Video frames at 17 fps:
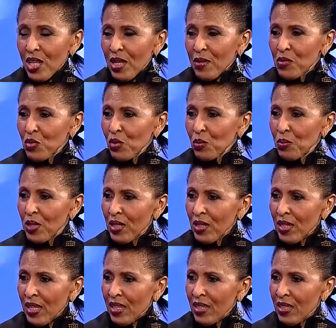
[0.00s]
names will be
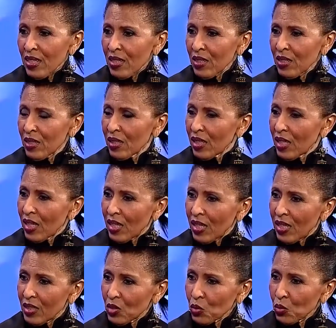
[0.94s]
there,
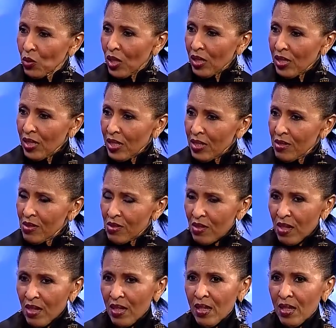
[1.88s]
as well as